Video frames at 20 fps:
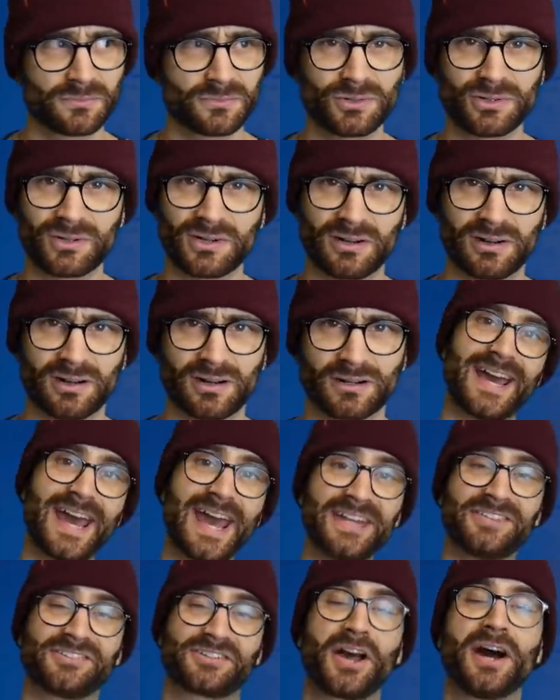Whoa.
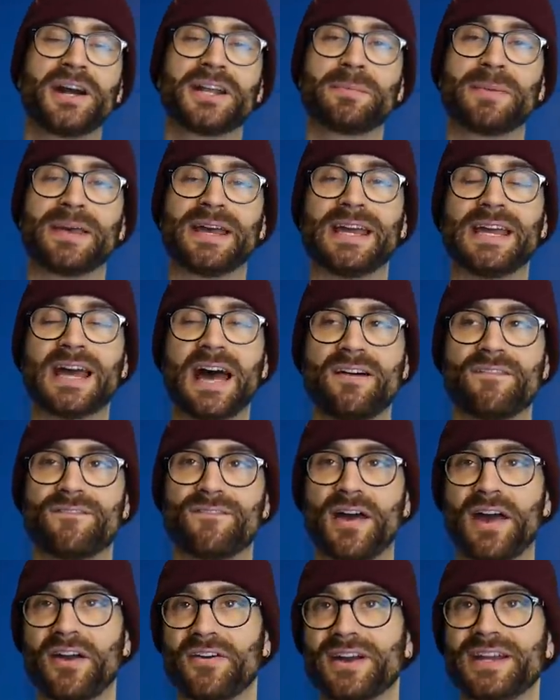It's going to be a
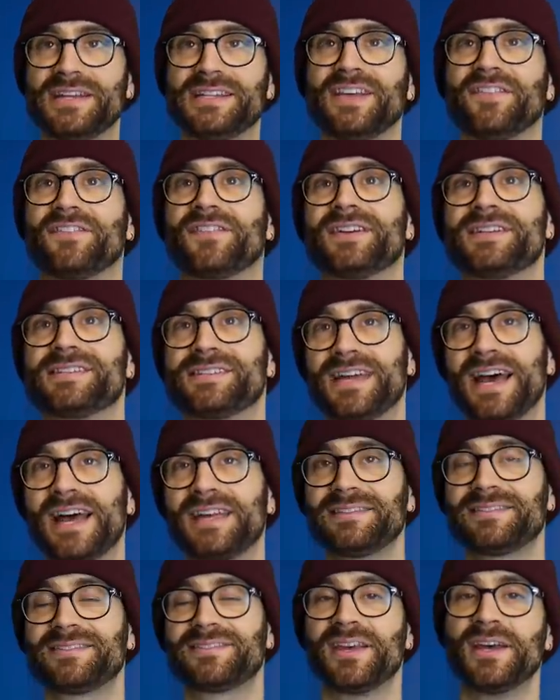very different
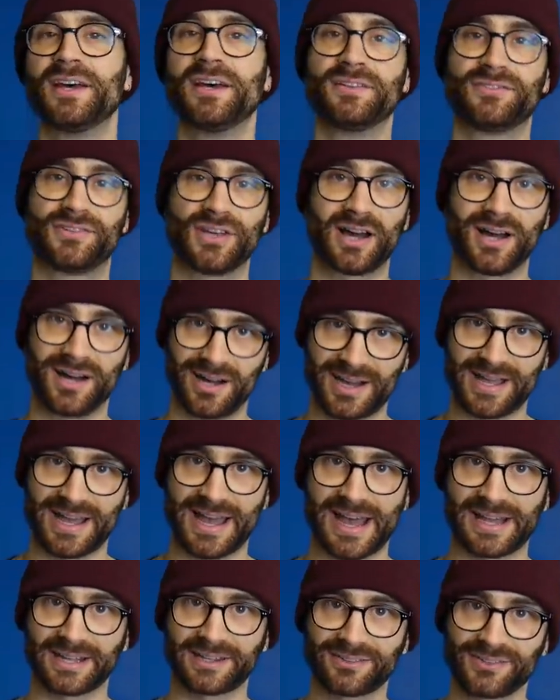test to
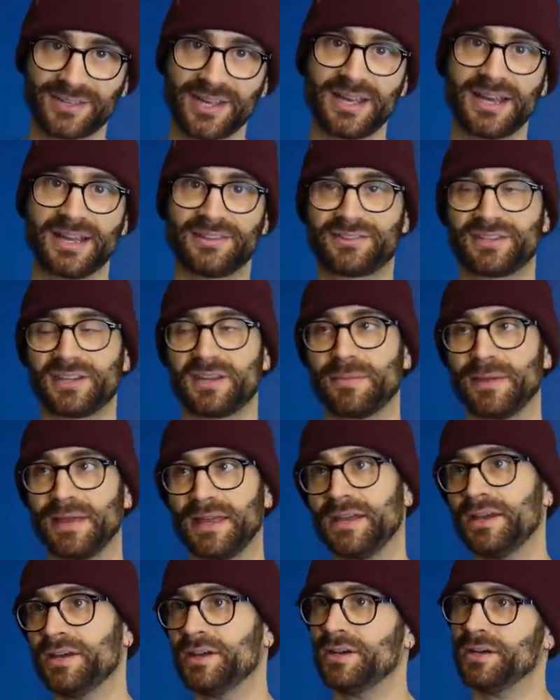Ajax. It's going to
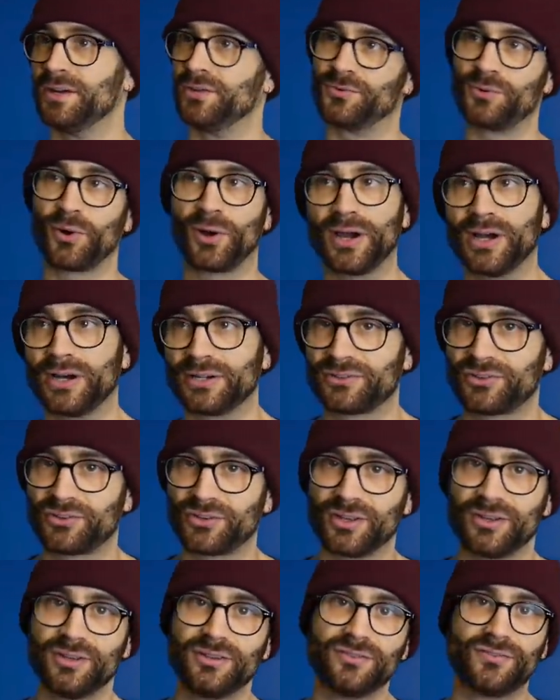be Roy
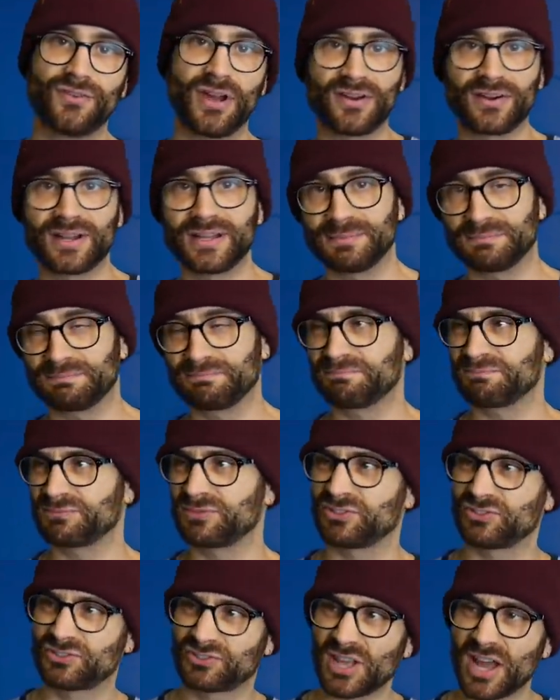Hodgson, very
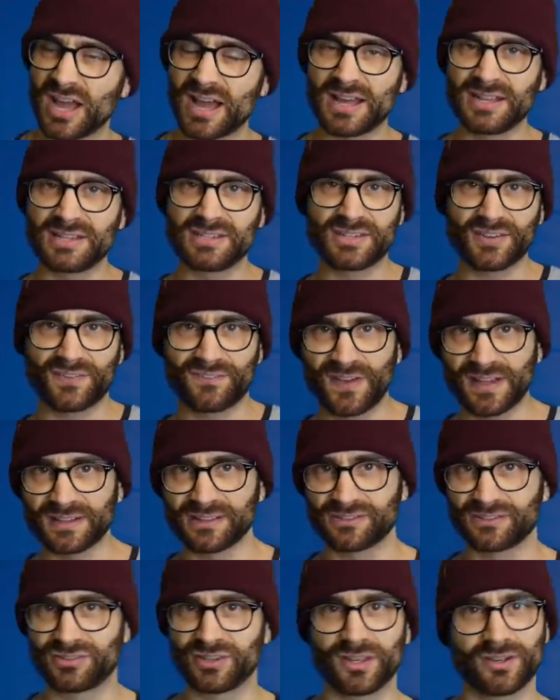stern,
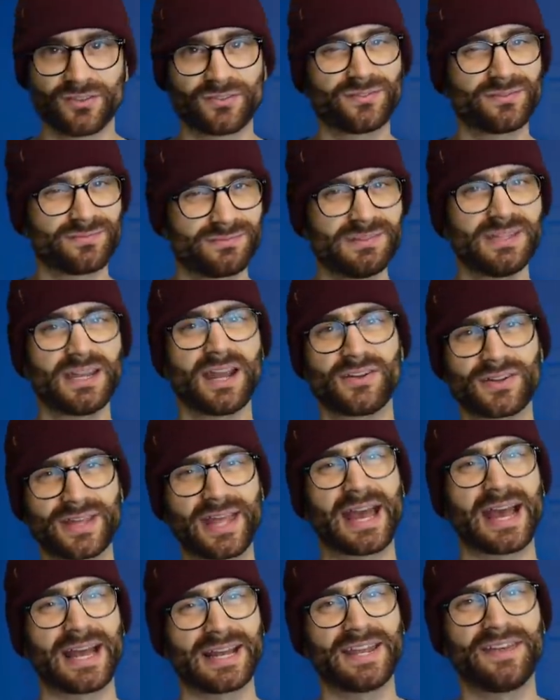defensive, you know,
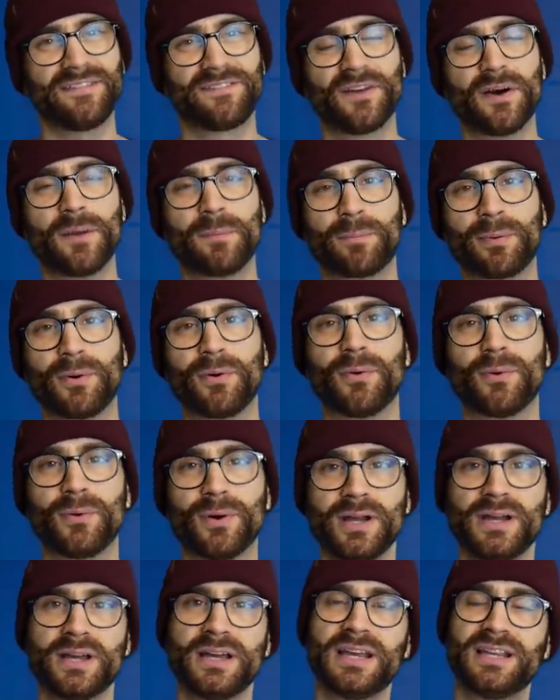canny
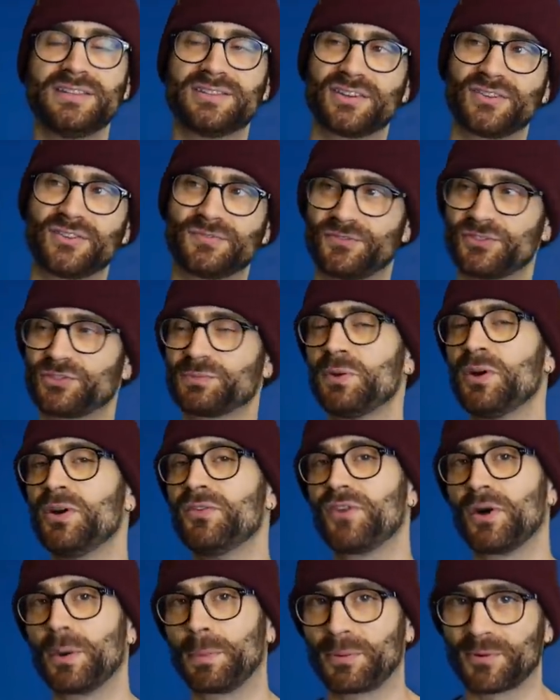football. He's a
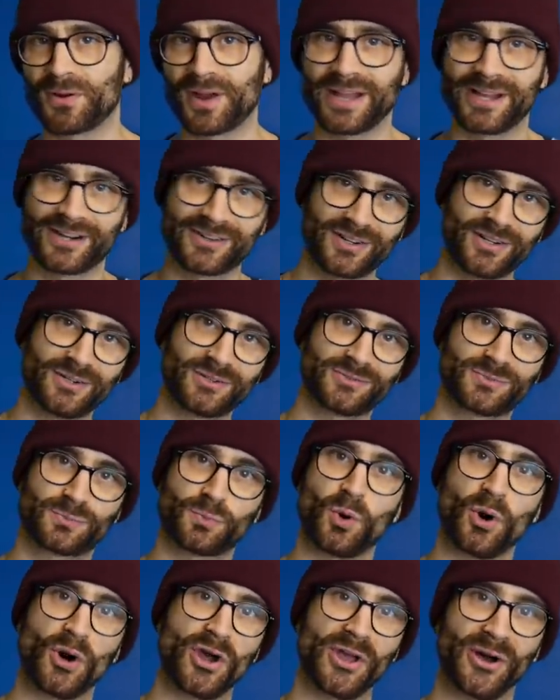smooth operator, old
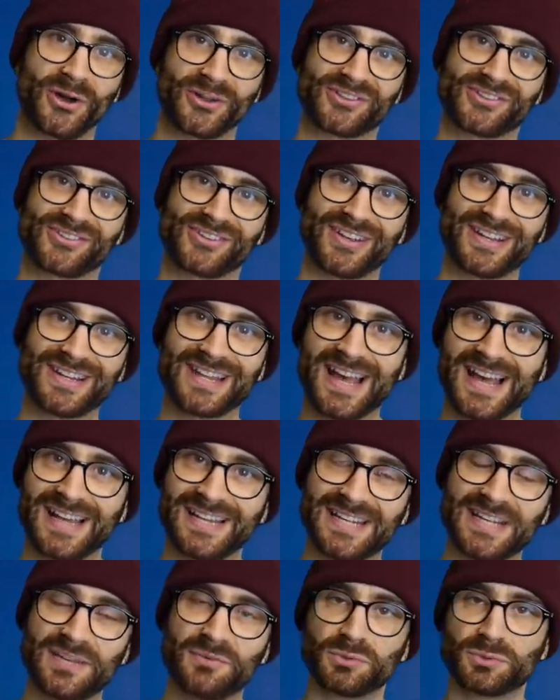Roy Hodgson,
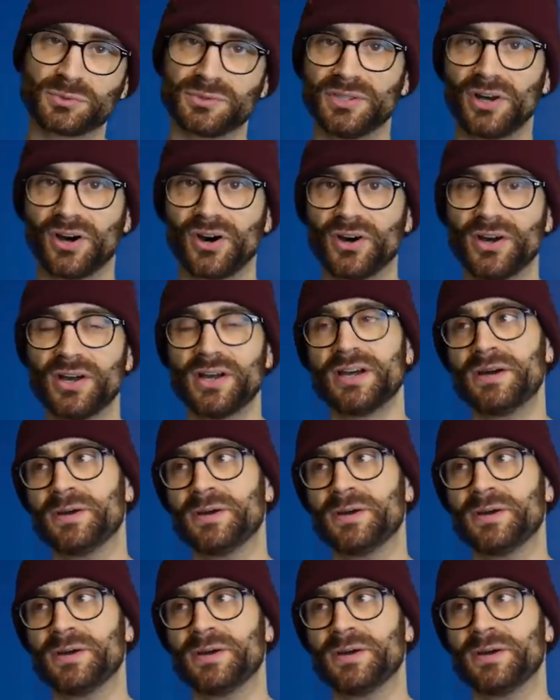and he will not